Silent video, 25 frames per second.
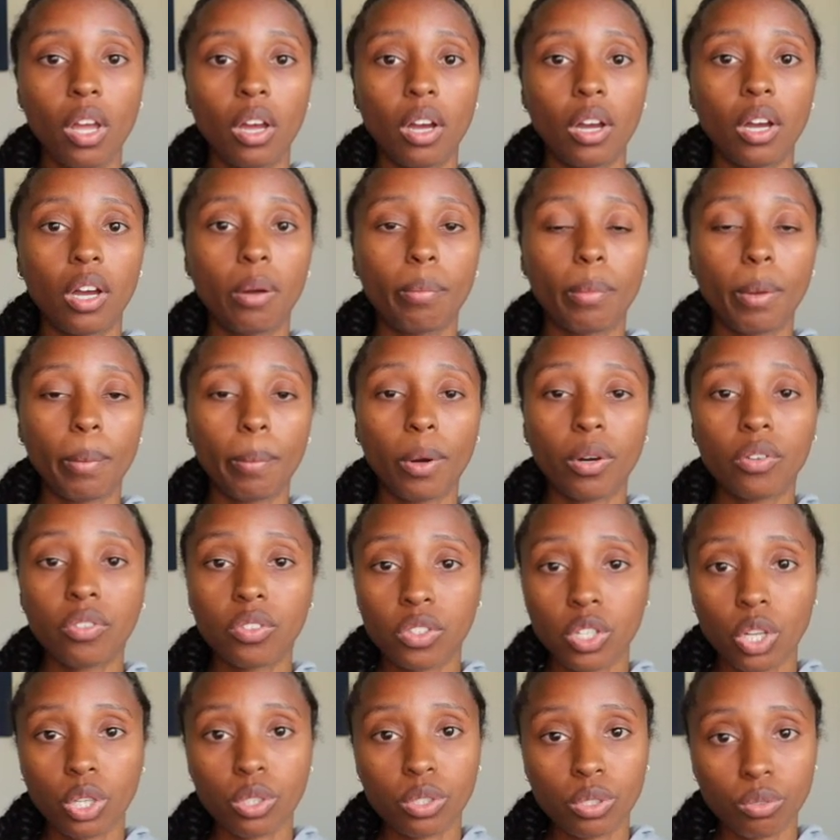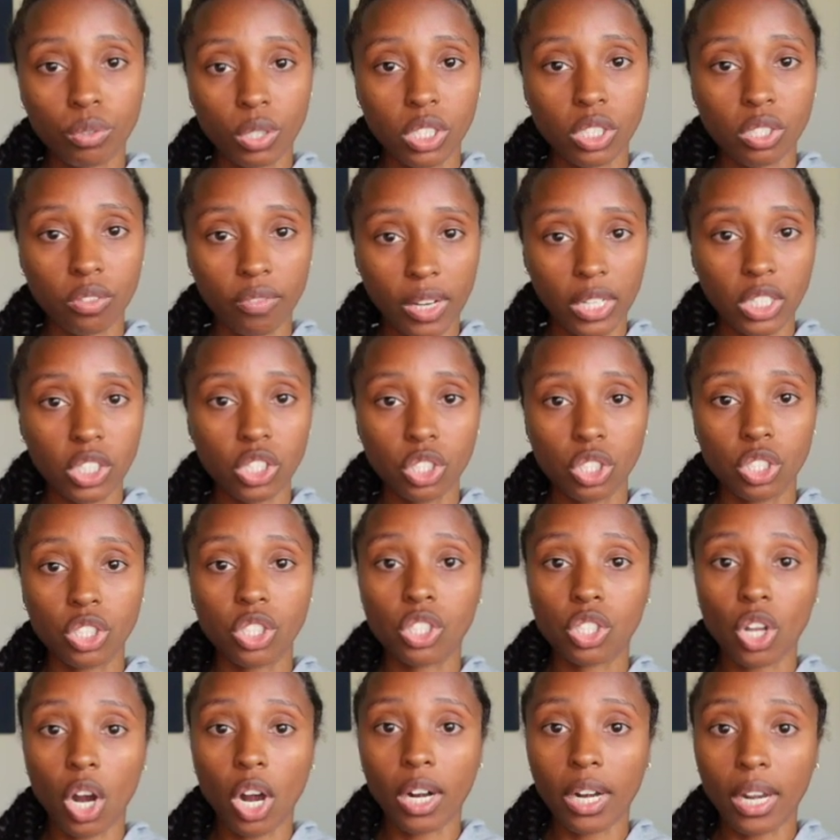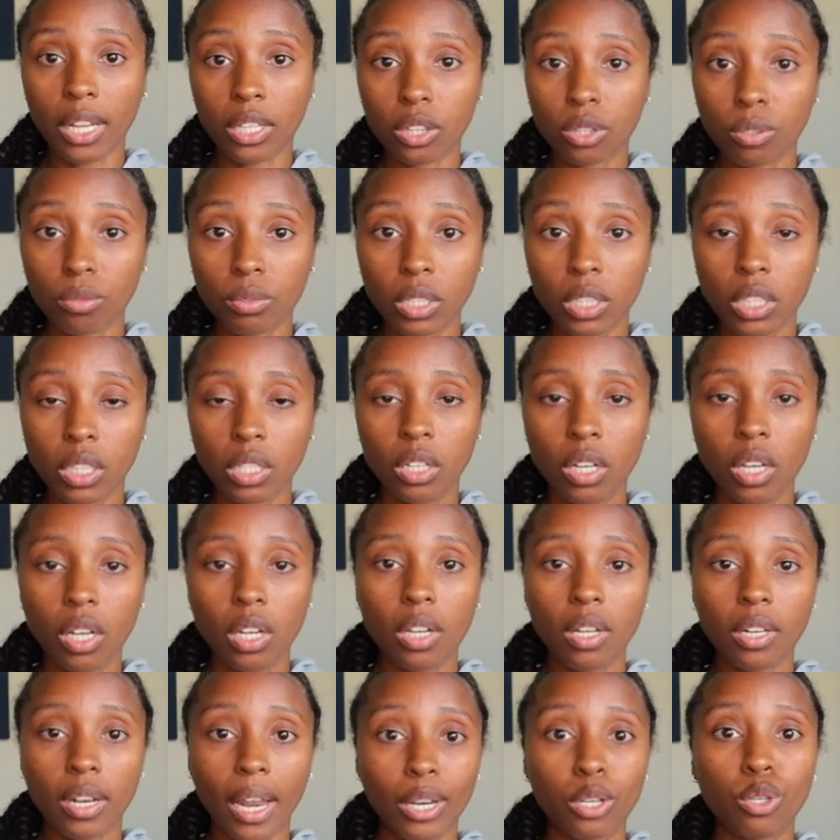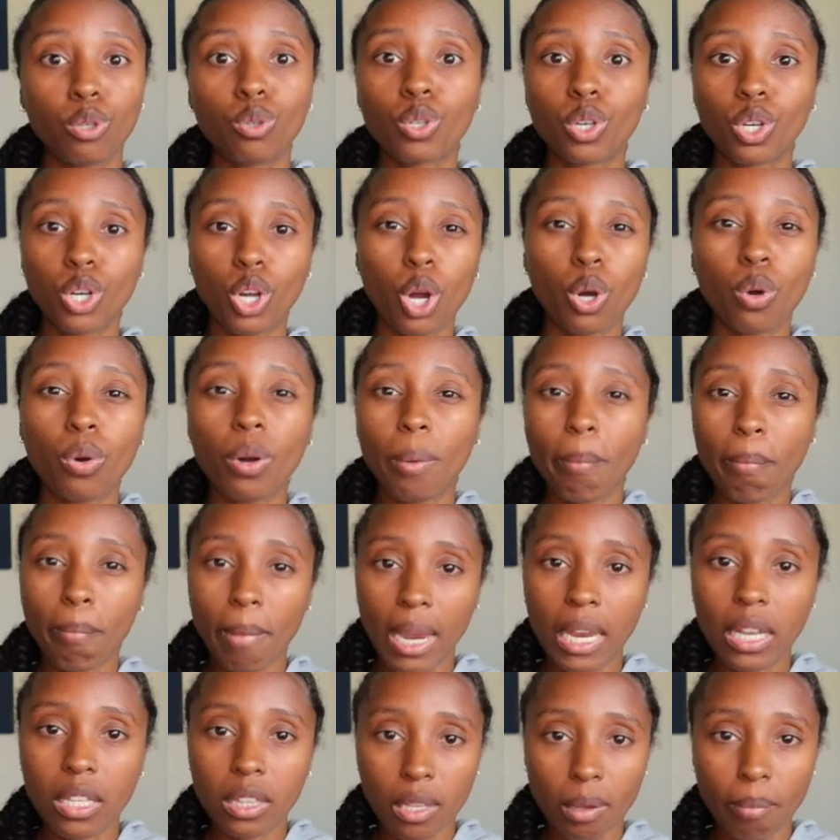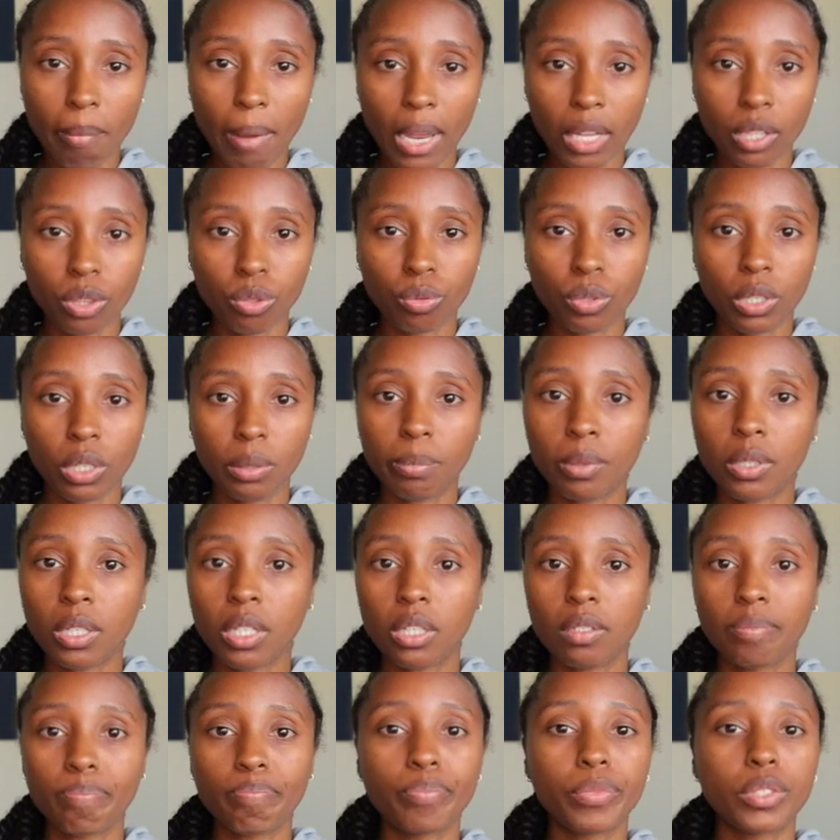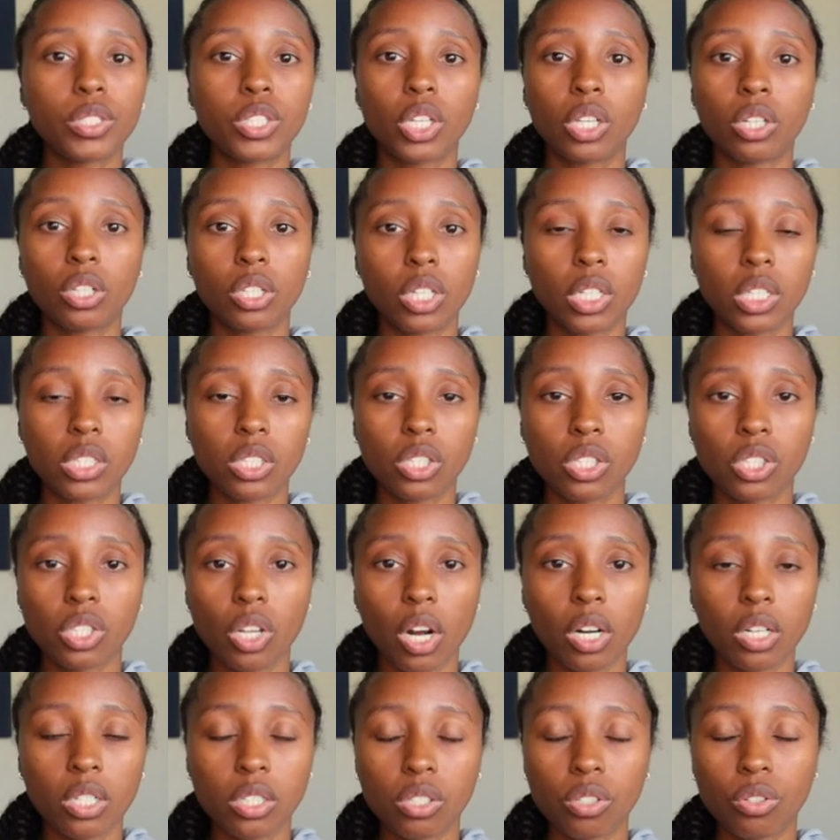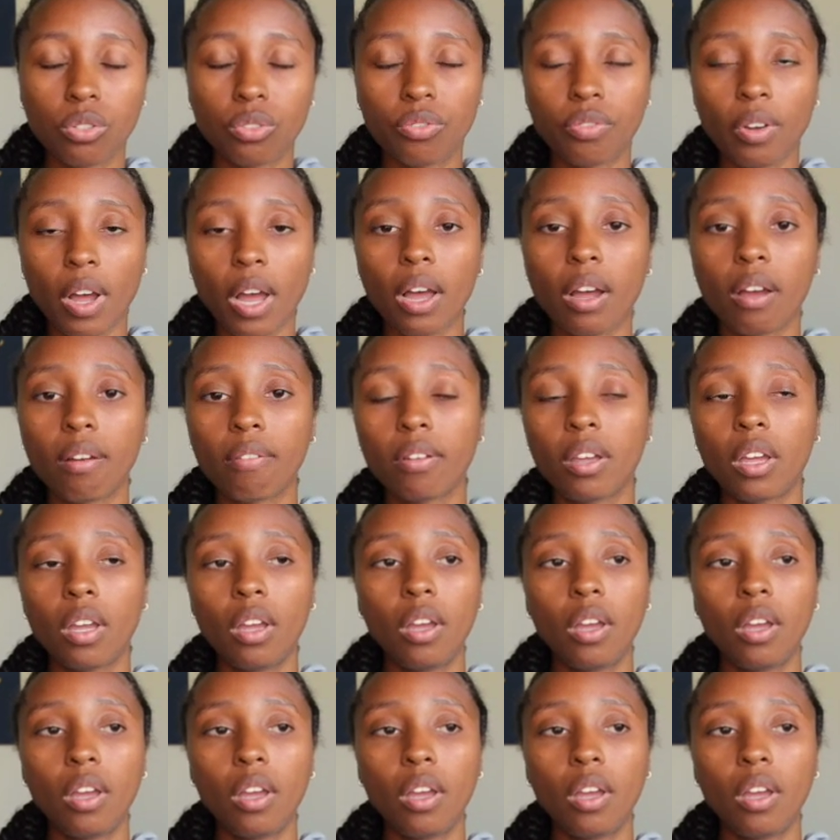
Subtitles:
And both of those reservations start at 3. Like, you could go to make them at 3, but dinner doesn't start until 5.